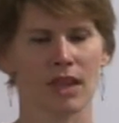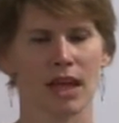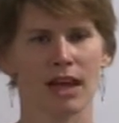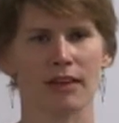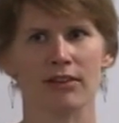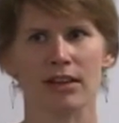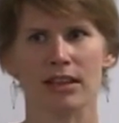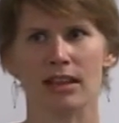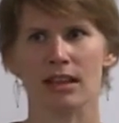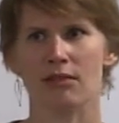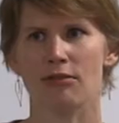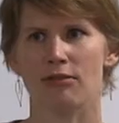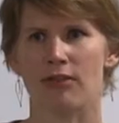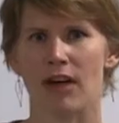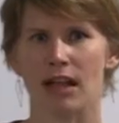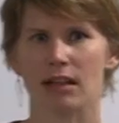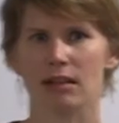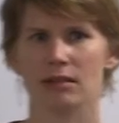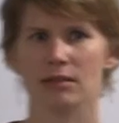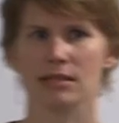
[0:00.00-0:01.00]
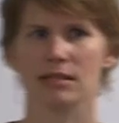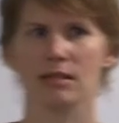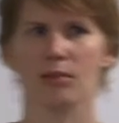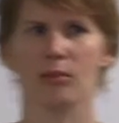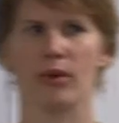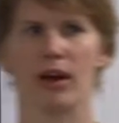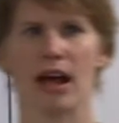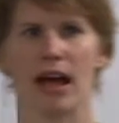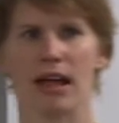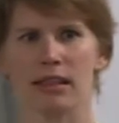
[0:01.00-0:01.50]
Everything follows the
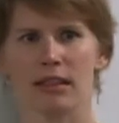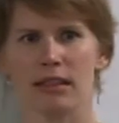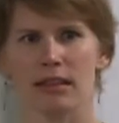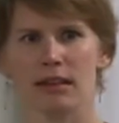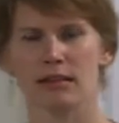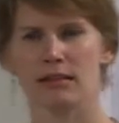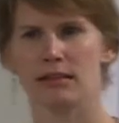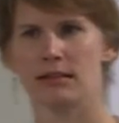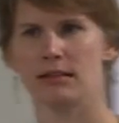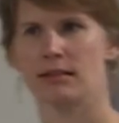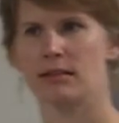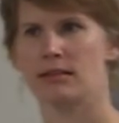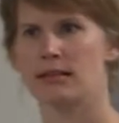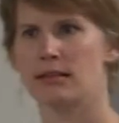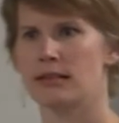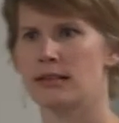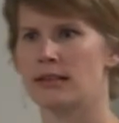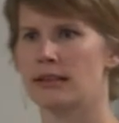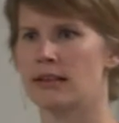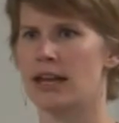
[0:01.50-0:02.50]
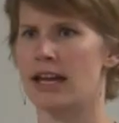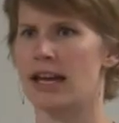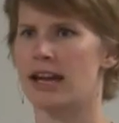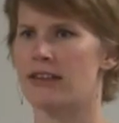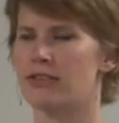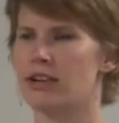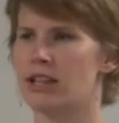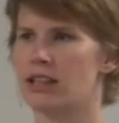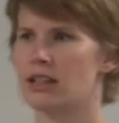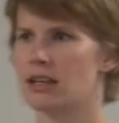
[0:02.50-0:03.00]
breath.
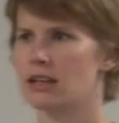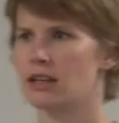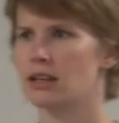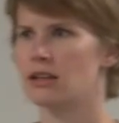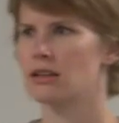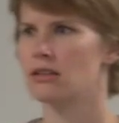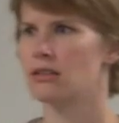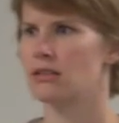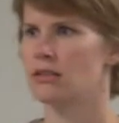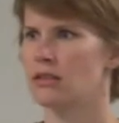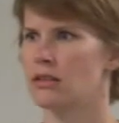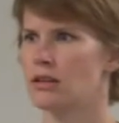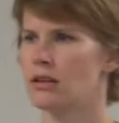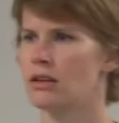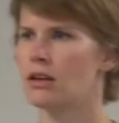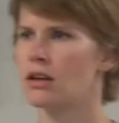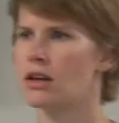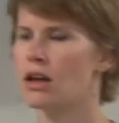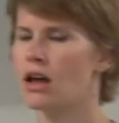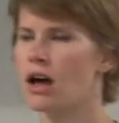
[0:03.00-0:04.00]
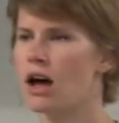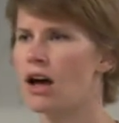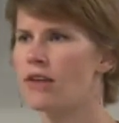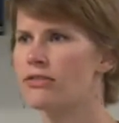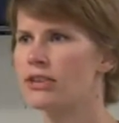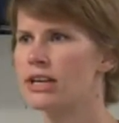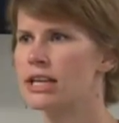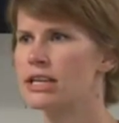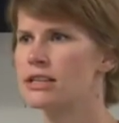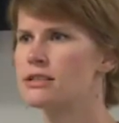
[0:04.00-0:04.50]
Everything.
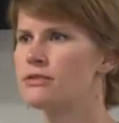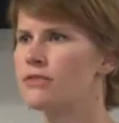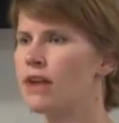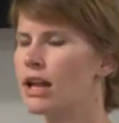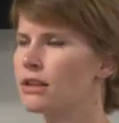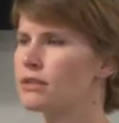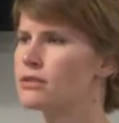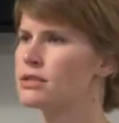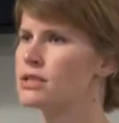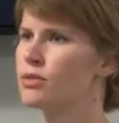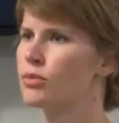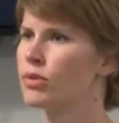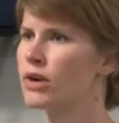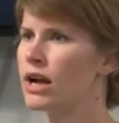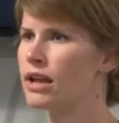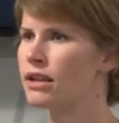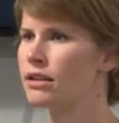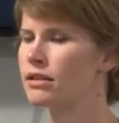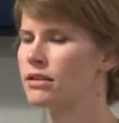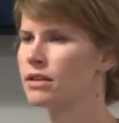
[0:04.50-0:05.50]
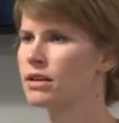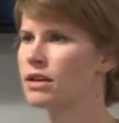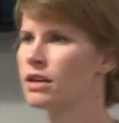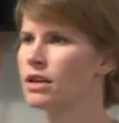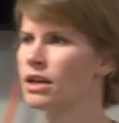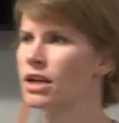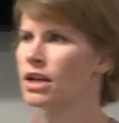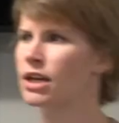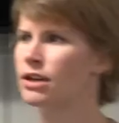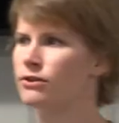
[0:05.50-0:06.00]
Confidence follows the breath.
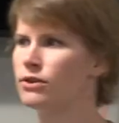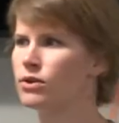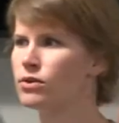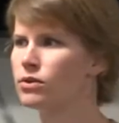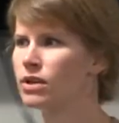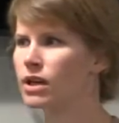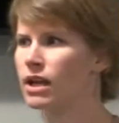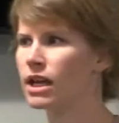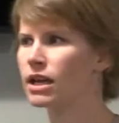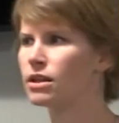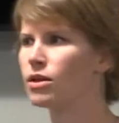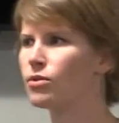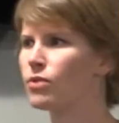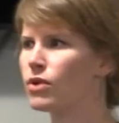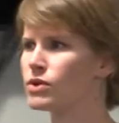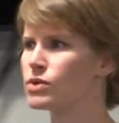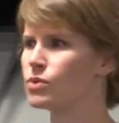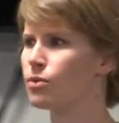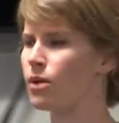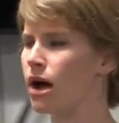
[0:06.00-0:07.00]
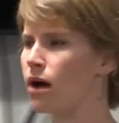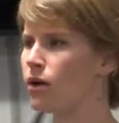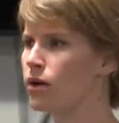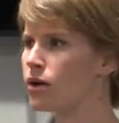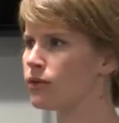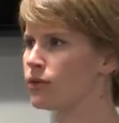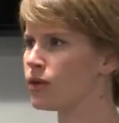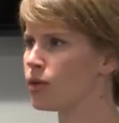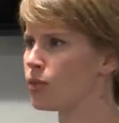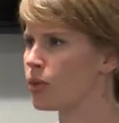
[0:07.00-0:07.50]
If you look at the most
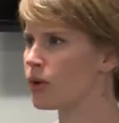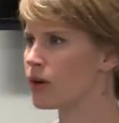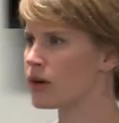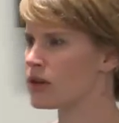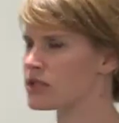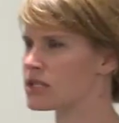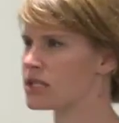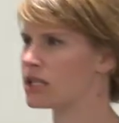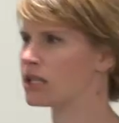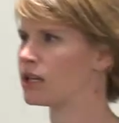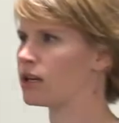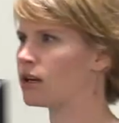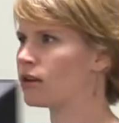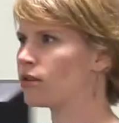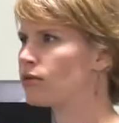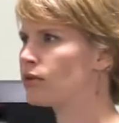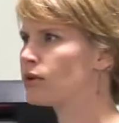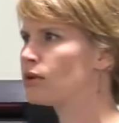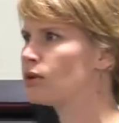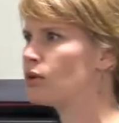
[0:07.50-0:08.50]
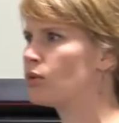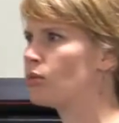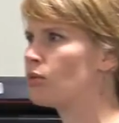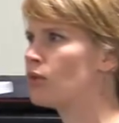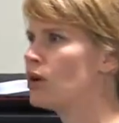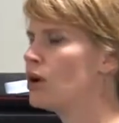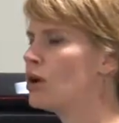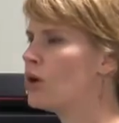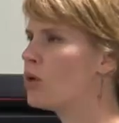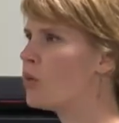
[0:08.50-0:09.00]
powerful person in a room,
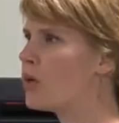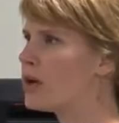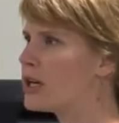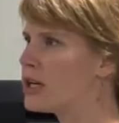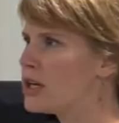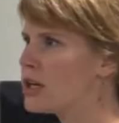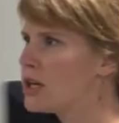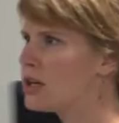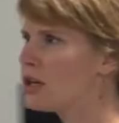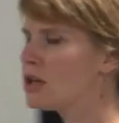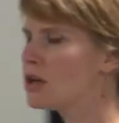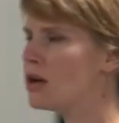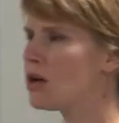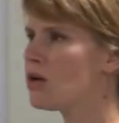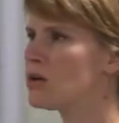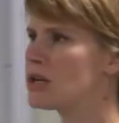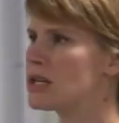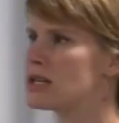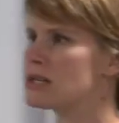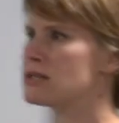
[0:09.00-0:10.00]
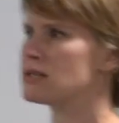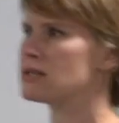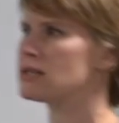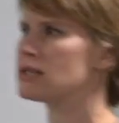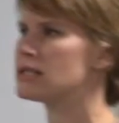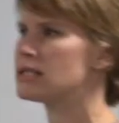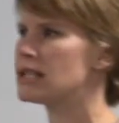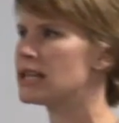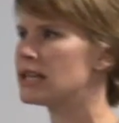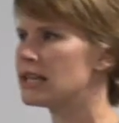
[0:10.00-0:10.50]
what you're going to notice
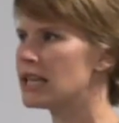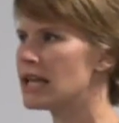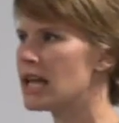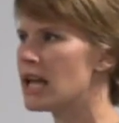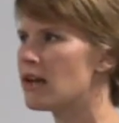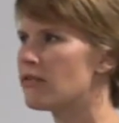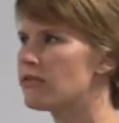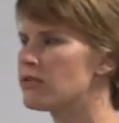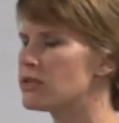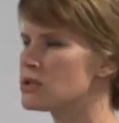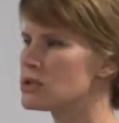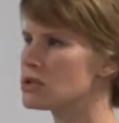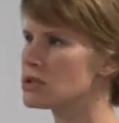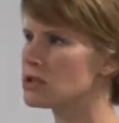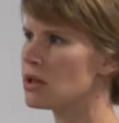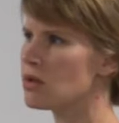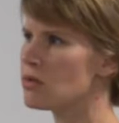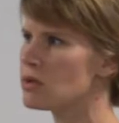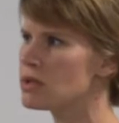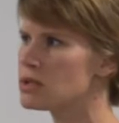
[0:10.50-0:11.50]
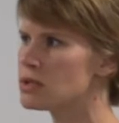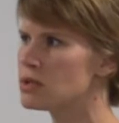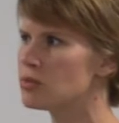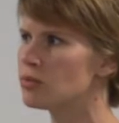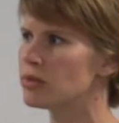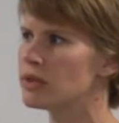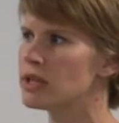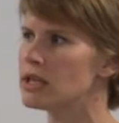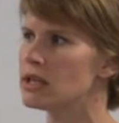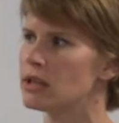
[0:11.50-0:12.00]
is that they have the slowest
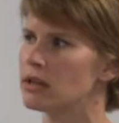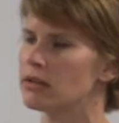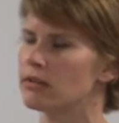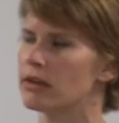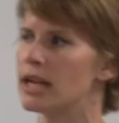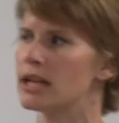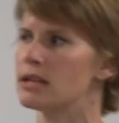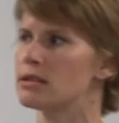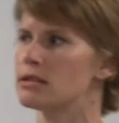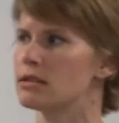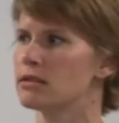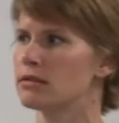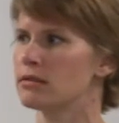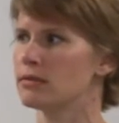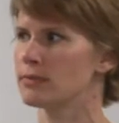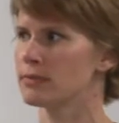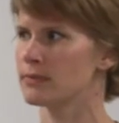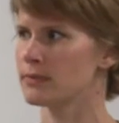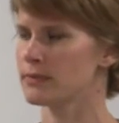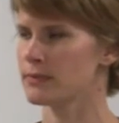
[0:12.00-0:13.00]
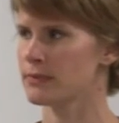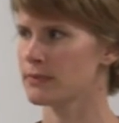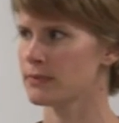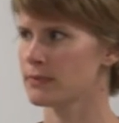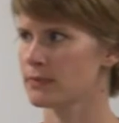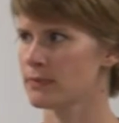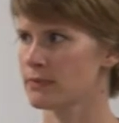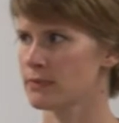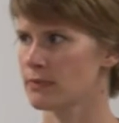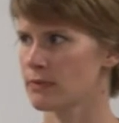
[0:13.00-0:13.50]
breathing rate.
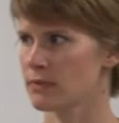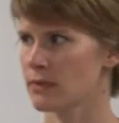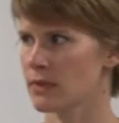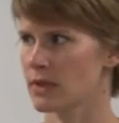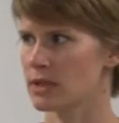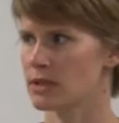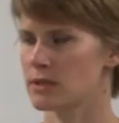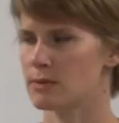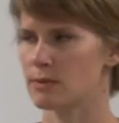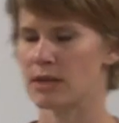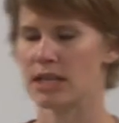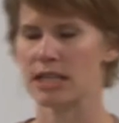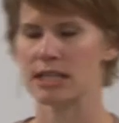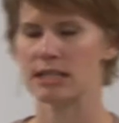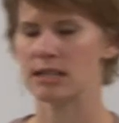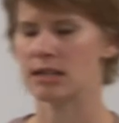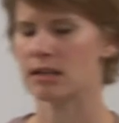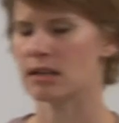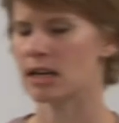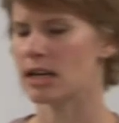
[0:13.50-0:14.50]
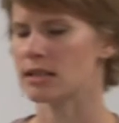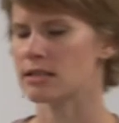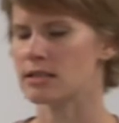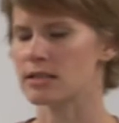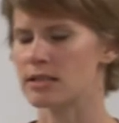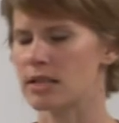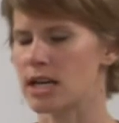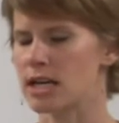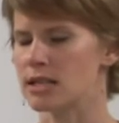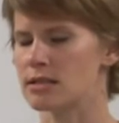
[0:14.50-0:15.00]
It's because they're not
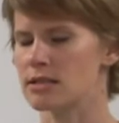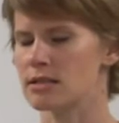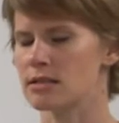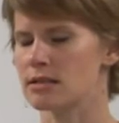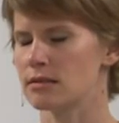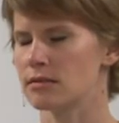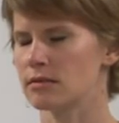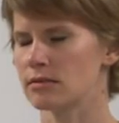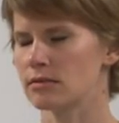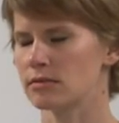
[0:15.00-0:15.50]
stressed.